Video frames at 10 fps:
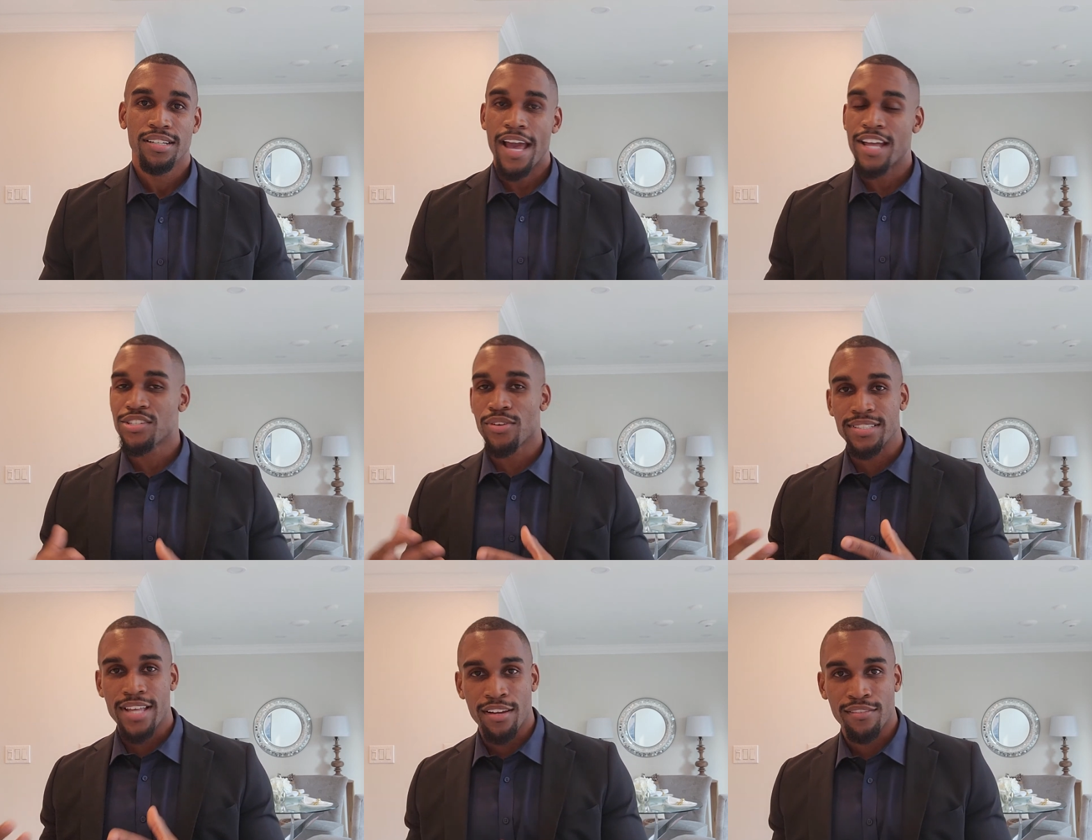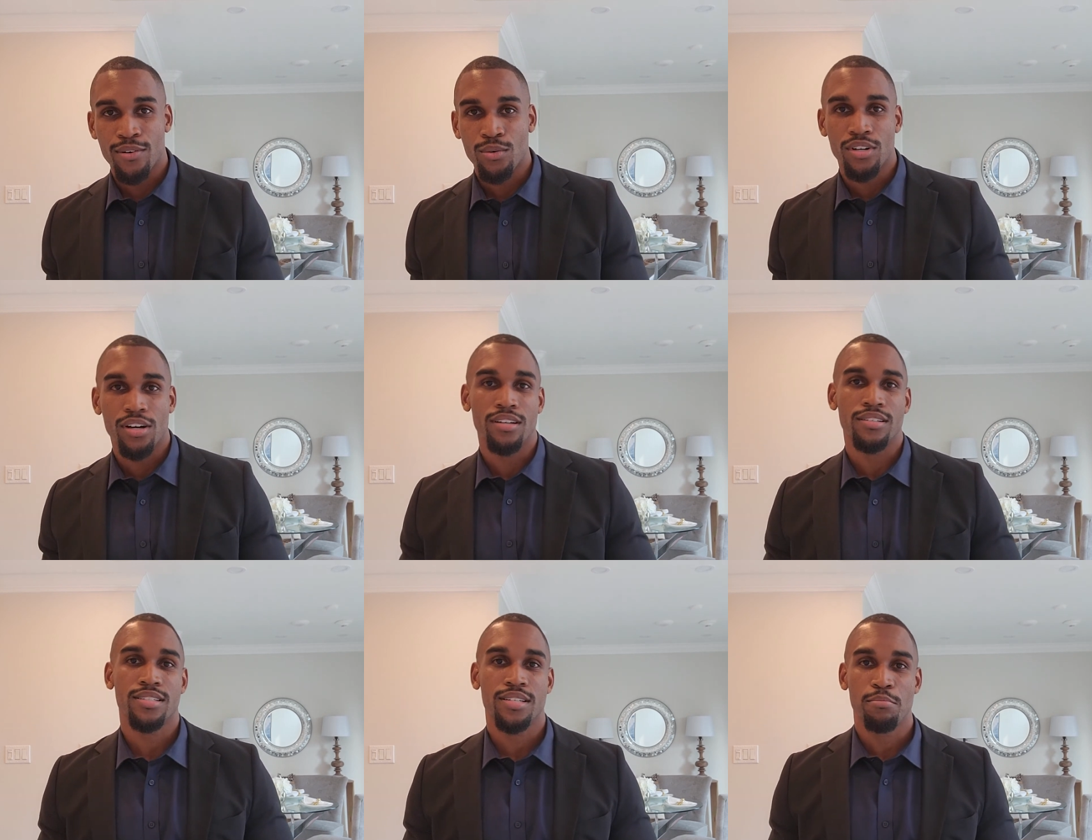answering tenant phone
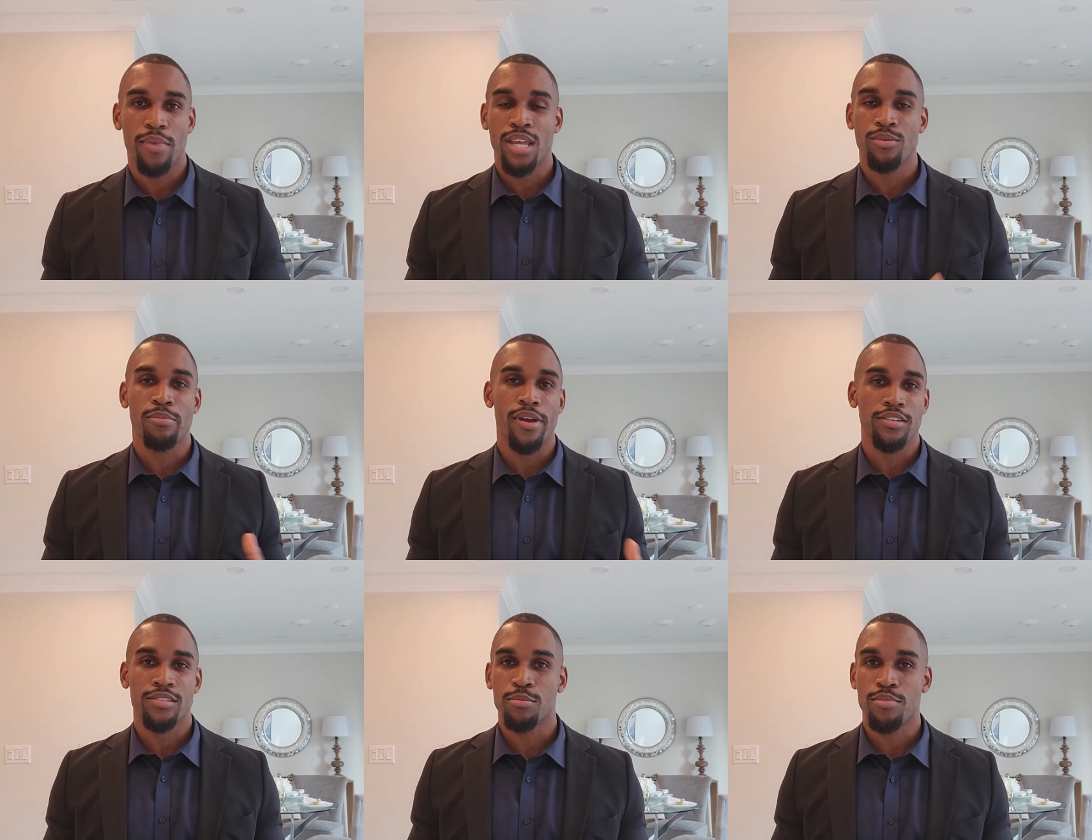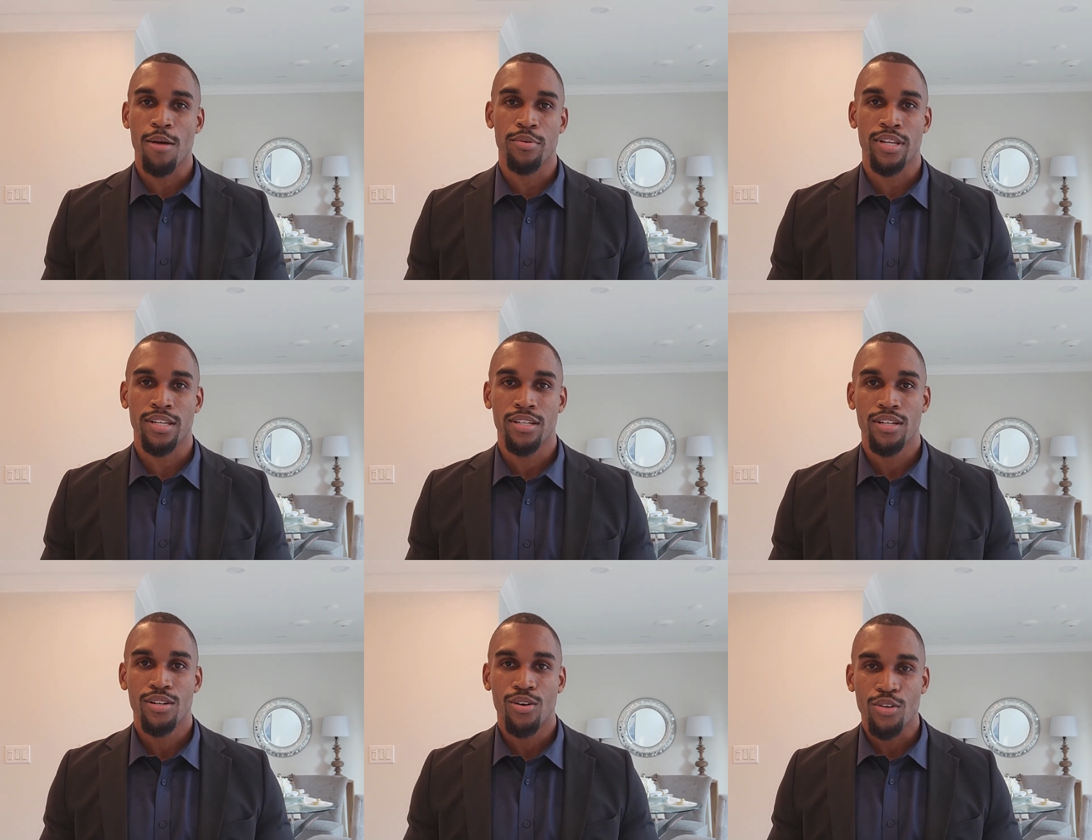calls, making repairs on the property,
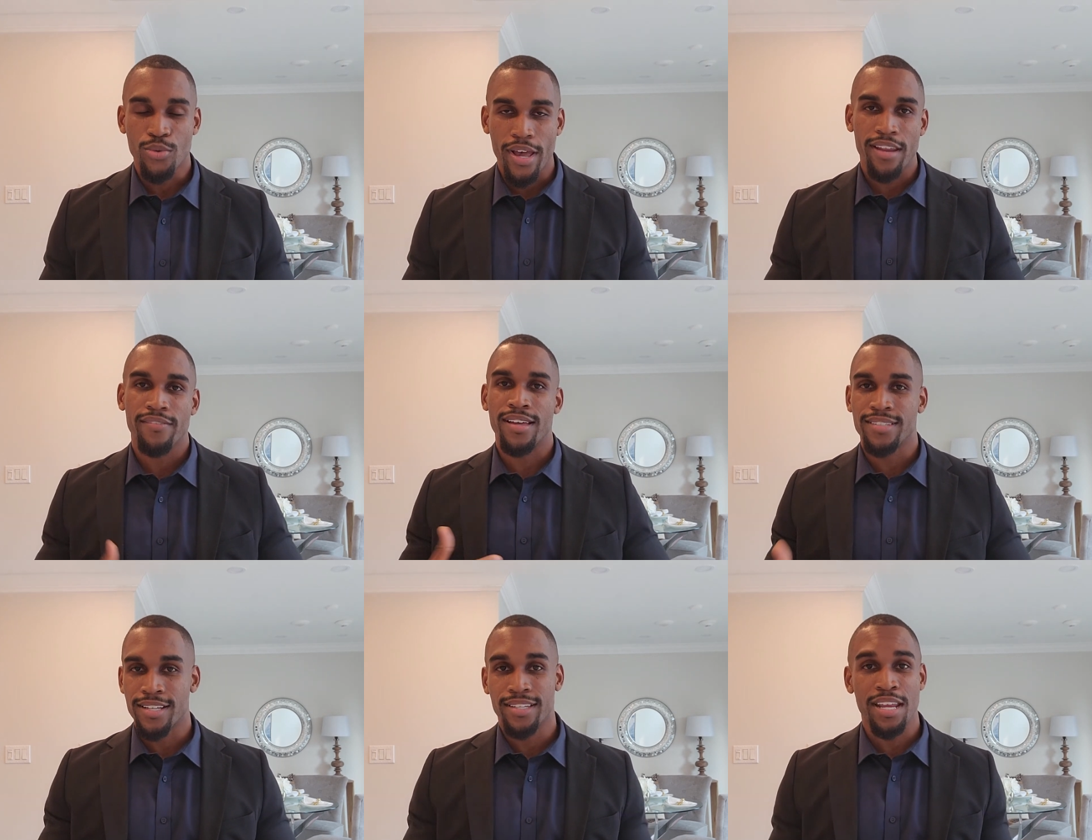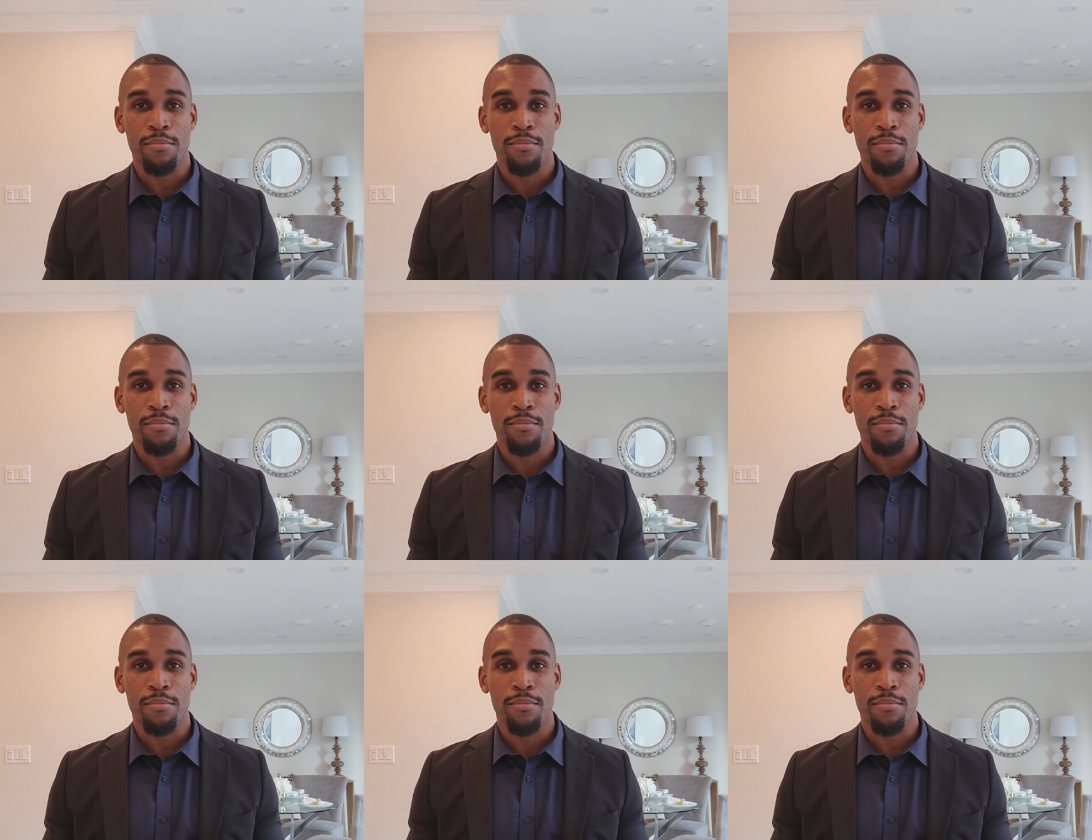or doing any of that day-to-day